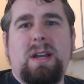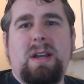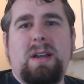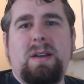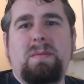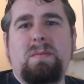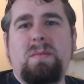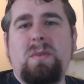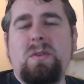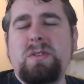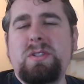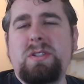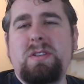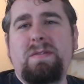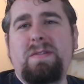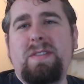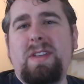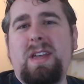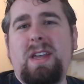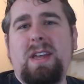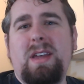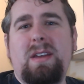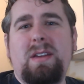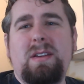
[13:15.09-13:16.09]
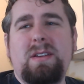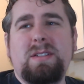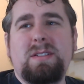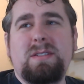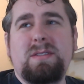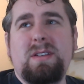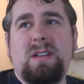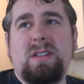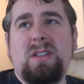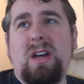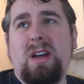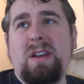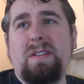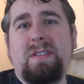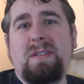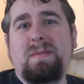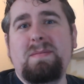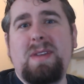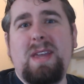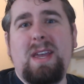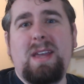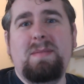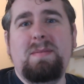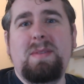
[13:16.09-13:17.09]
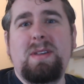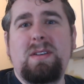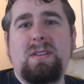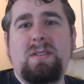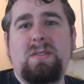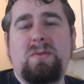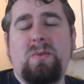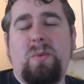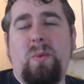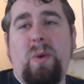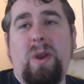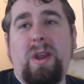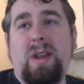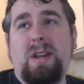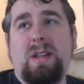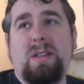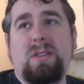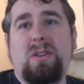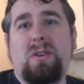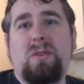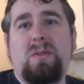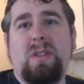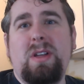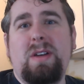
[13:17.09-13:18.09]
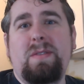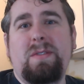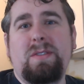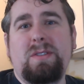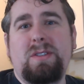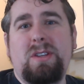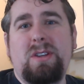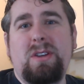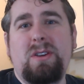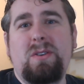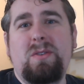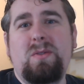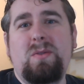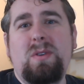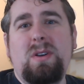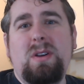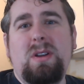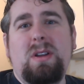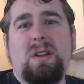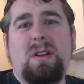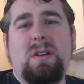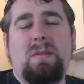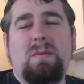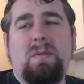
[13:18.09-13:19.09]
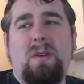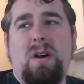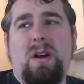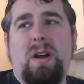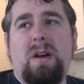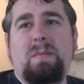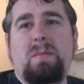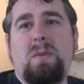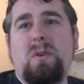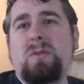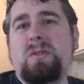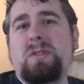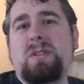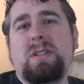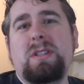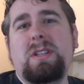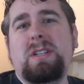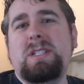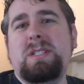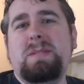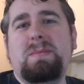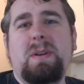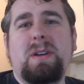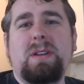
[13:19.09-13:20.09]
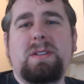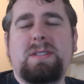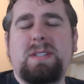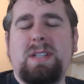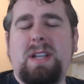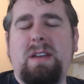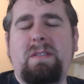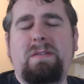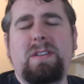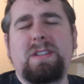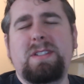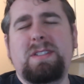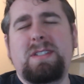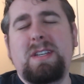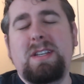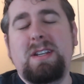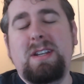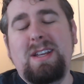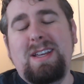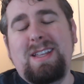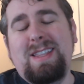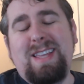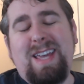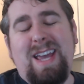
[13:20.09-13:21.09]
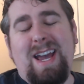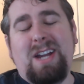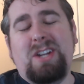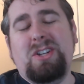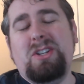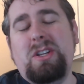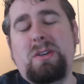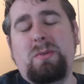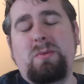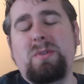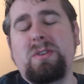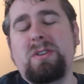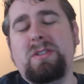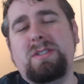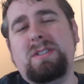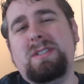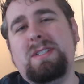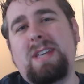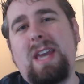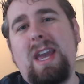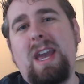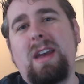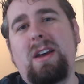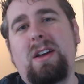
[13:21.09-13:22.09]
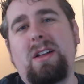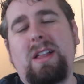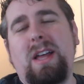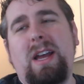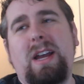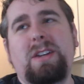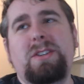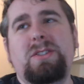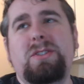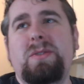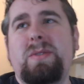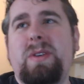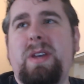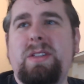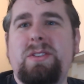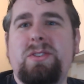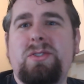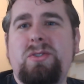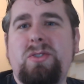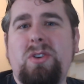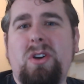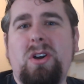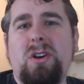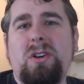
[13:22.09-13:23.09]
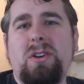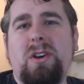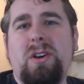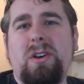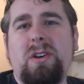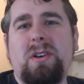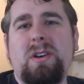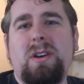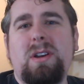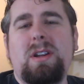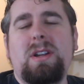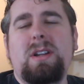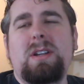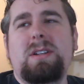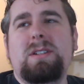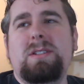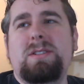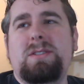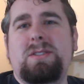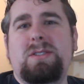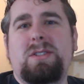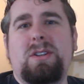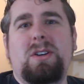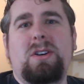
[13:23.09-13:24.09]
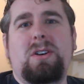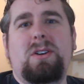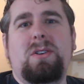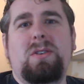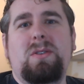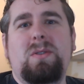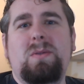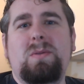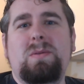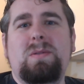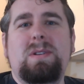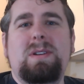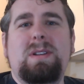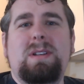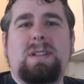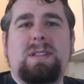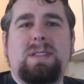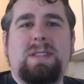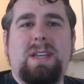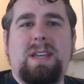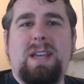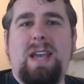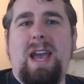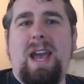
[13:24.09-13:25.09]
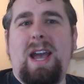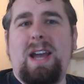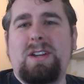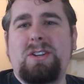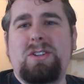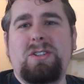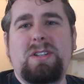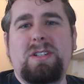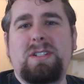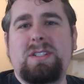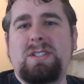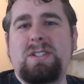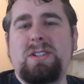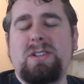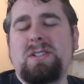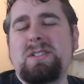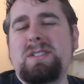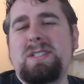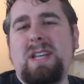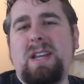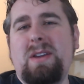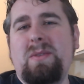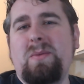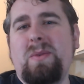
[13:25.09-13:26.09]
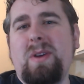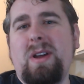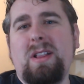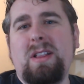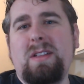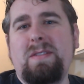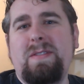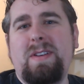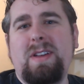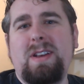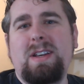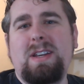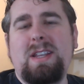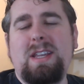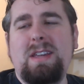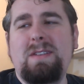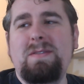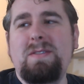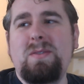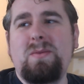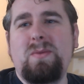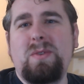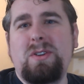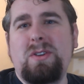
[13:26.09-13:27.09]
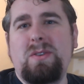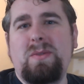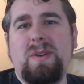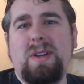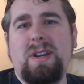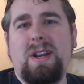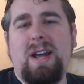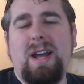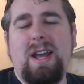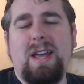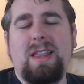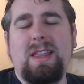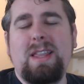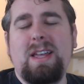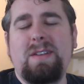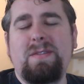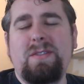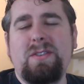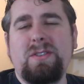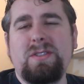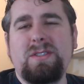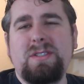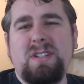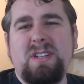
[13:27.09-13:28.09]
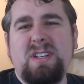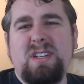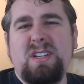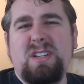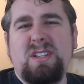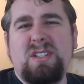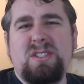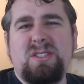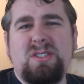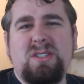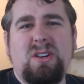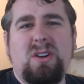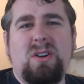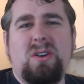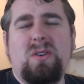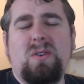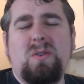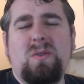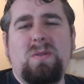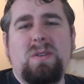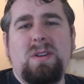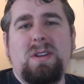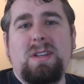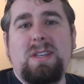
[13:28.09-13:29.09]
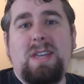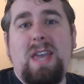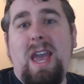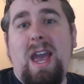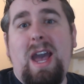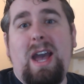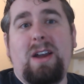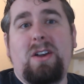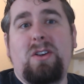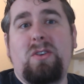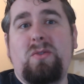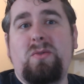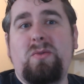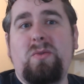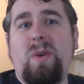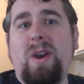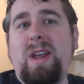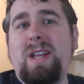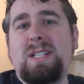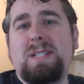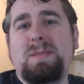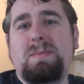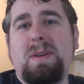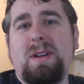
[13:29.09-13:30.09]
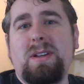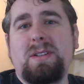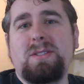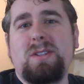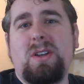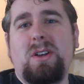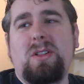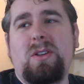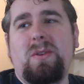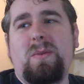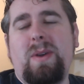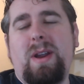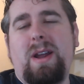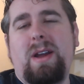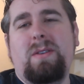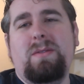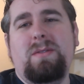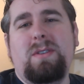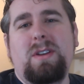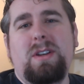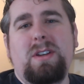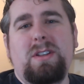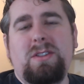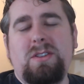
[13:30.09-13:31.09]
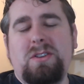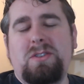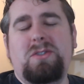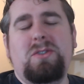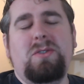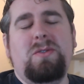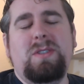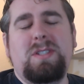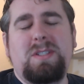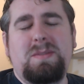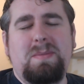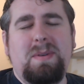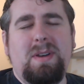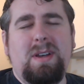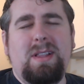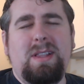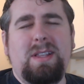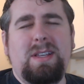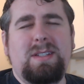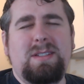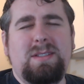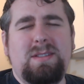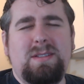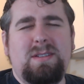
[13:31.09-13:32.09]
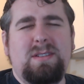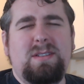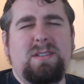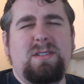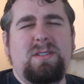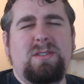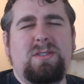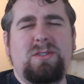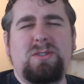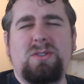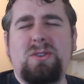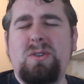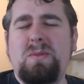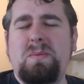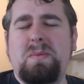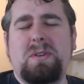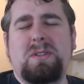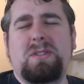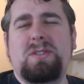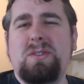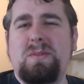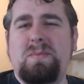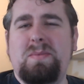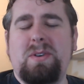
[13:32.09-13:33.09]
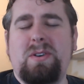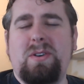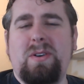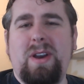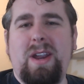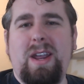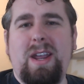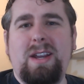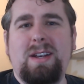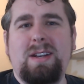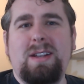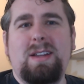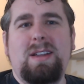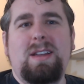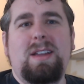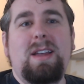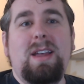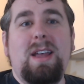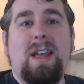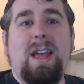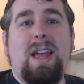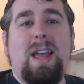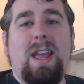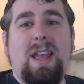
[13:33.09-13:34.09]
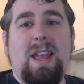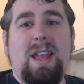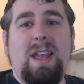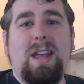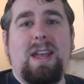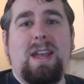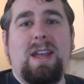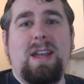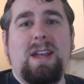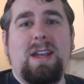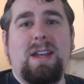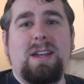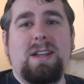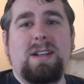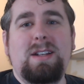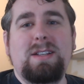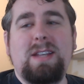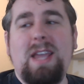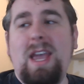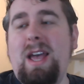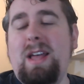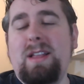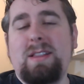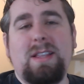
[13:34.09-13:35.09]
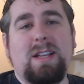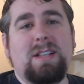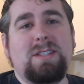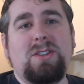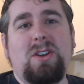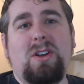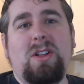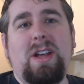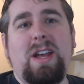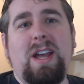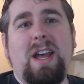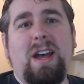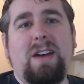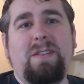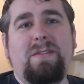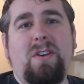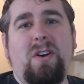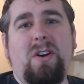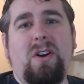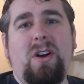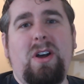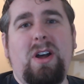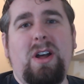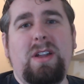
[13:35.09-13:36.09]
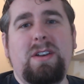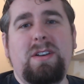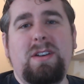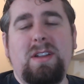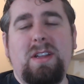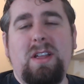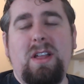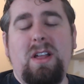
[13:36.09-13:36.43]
lot of them can be great at low level too. Most of these spells that I've listed, they actually will scale as you get stronger. So they actually still stay relevant even when you hit high levels. So, yeah, great spells all around. The Druid spell list, super, super great. And, yeah, that's all I have on